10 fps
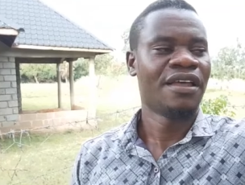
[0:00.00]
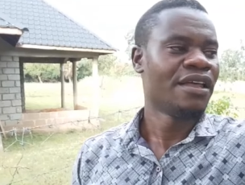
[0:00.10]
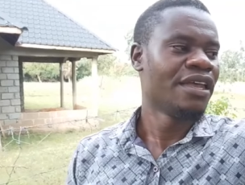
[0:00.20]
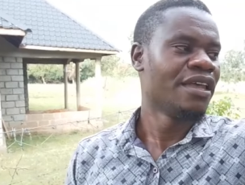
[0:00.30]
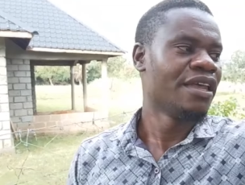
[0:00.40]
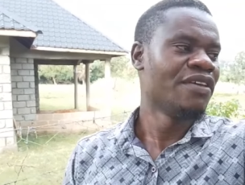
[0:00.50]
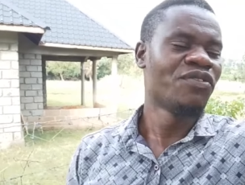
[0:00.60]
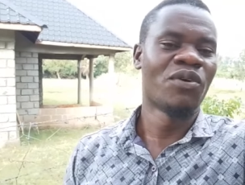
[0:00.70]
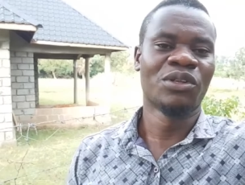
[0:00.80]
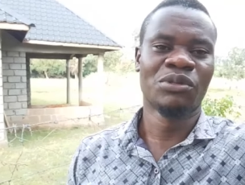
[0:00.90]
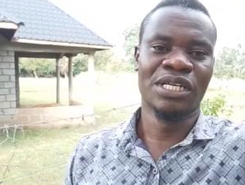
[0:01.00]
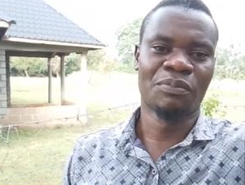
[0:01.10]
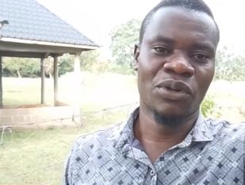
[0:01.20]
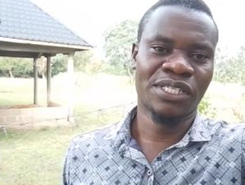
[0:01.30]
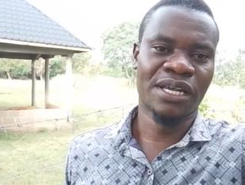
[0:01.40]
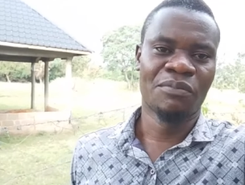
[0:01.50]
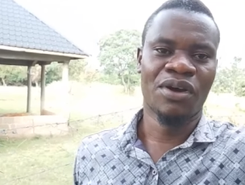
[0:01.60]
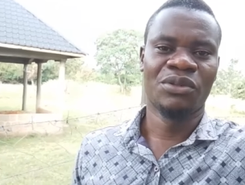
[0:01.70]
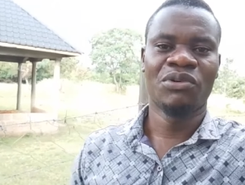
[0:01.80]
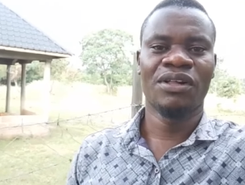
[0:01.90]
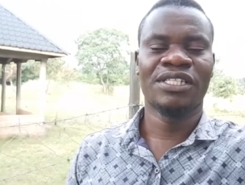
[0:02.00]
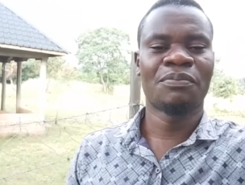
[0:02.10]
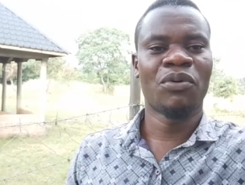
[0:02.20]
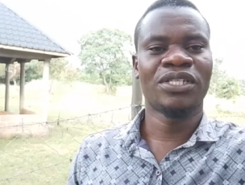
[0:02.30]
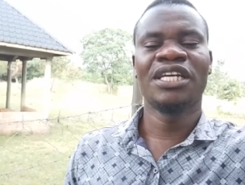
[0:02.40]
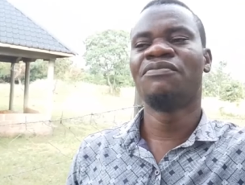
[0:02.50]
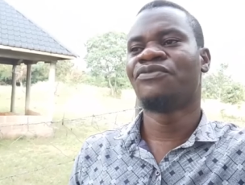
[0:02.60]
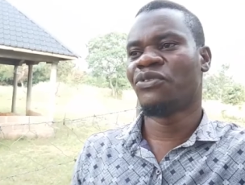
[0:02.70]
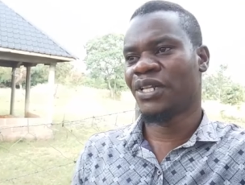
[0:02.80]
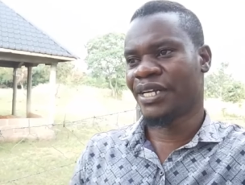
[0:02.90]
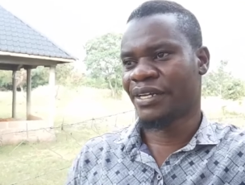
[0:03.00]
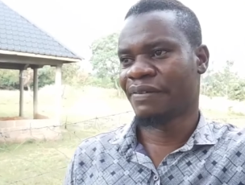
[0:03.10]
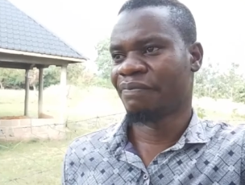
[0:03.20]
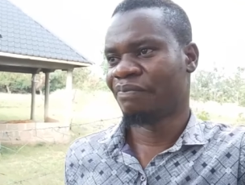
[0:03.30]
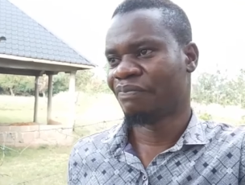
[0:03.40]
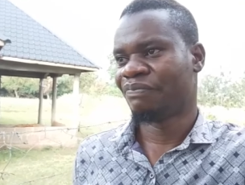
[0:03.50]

to support someone, you can support him fully, you know.